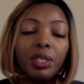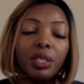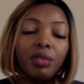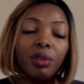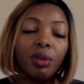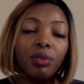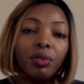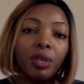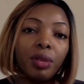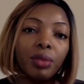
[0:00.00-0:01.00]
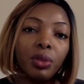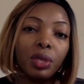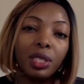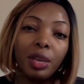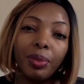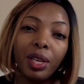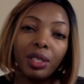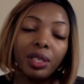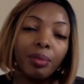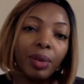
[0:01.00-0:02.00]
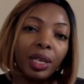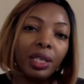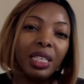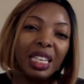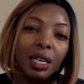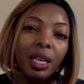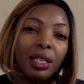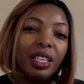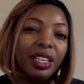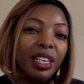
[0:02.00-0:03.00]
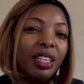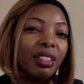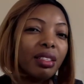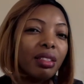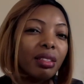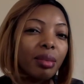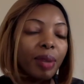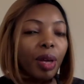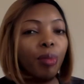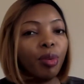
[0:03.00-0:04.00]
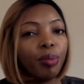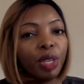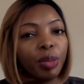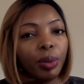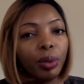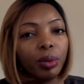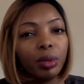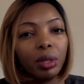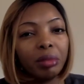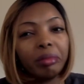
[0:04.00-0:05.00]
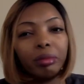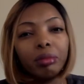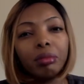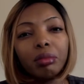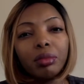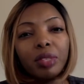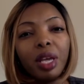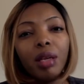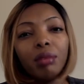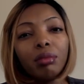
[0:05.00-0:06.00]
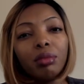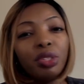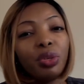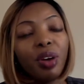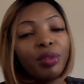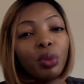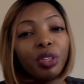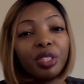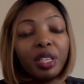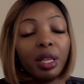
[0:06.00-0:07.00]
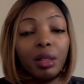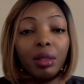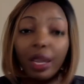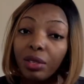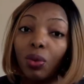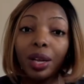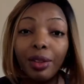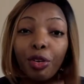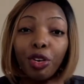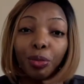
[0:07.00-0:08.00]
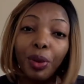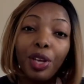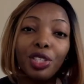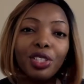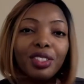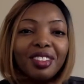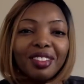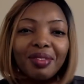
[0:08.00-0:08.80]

difficult for them to accept that they need some help from people. And yeah, you do have to understand. That's why they're your patients.